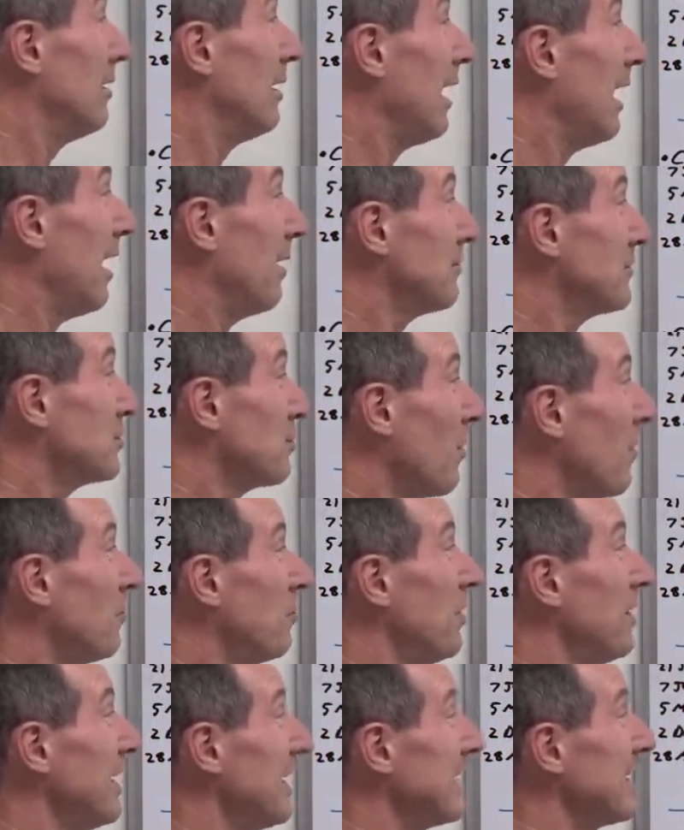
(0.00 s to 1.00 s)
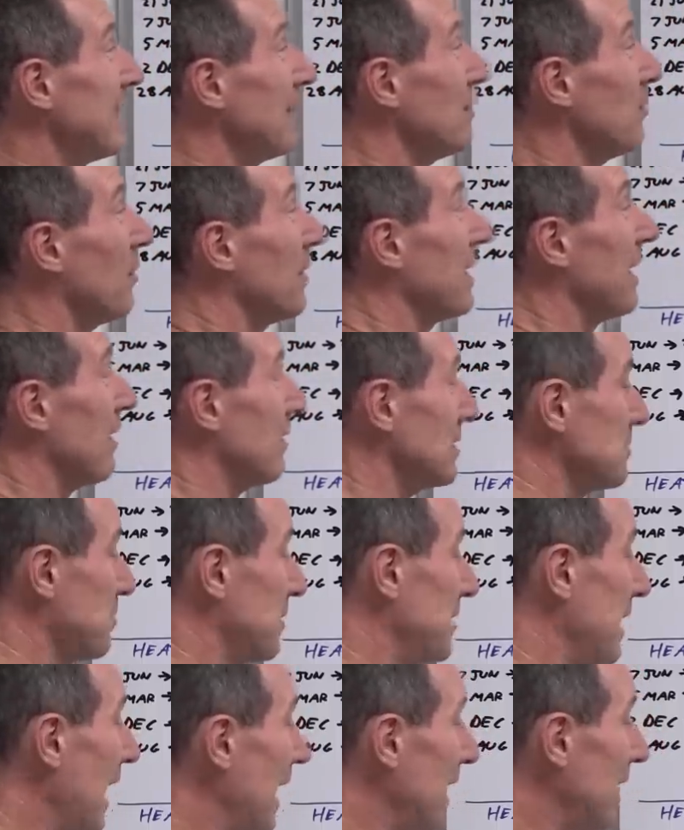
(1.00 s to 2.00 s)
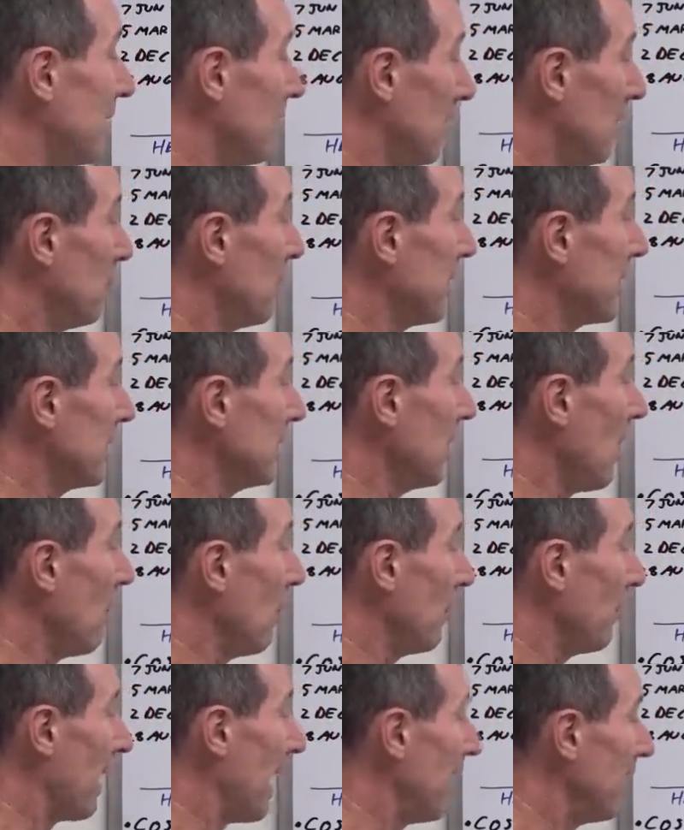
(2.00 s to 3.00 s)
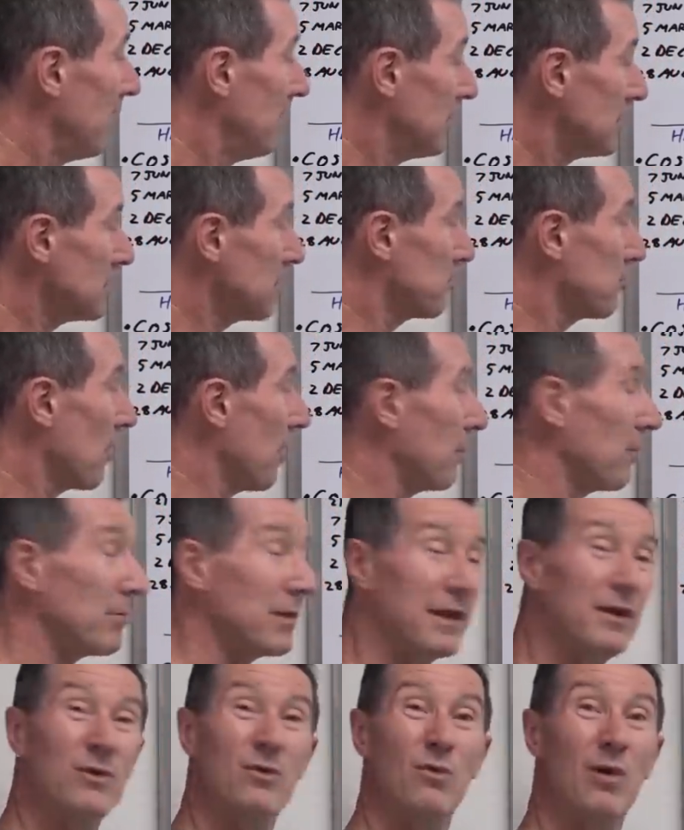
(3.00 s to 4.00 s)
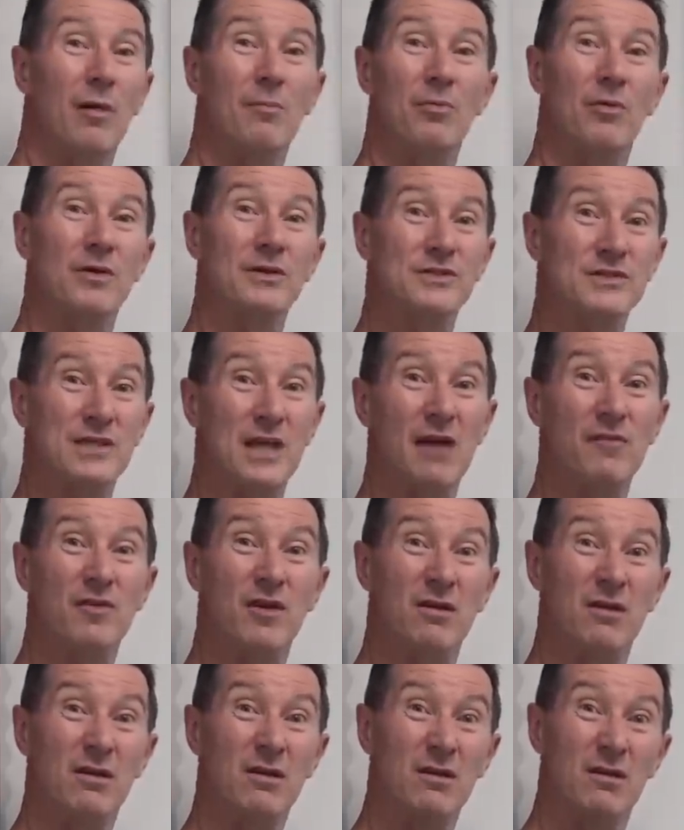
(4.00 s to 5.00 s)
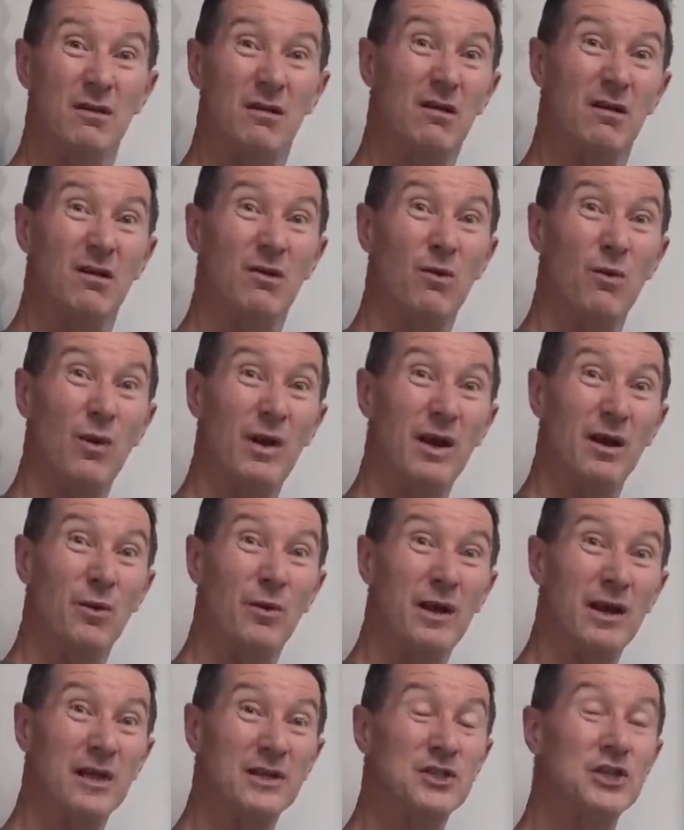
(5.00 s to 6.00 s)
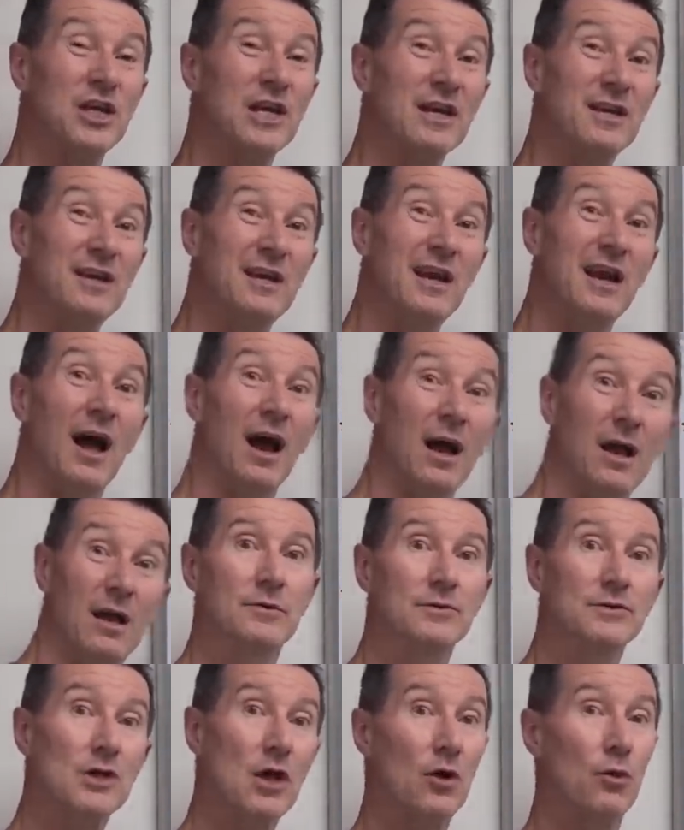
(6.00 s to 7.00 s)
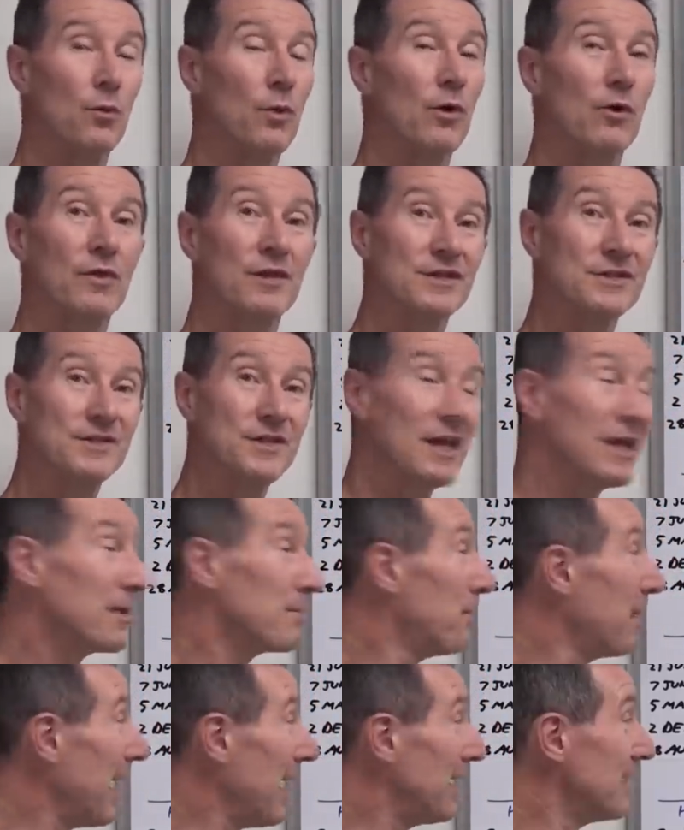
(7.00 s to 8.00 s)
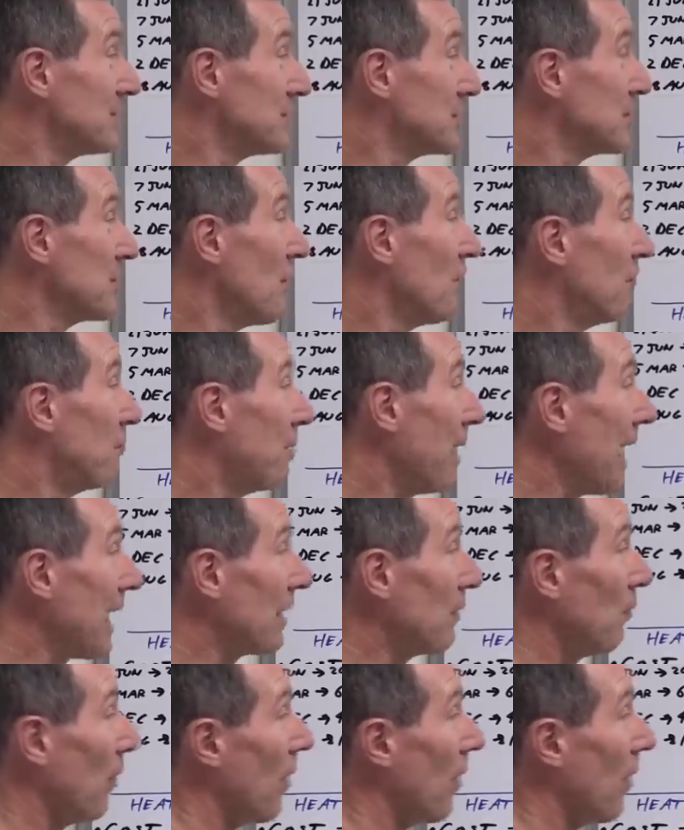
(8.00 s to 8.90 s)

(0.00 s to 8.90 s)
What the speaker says: 12.8 kilowatt hours per day. We can lower that to probably 1.7. Winner, chicken dinner. So will this thing pay itself back?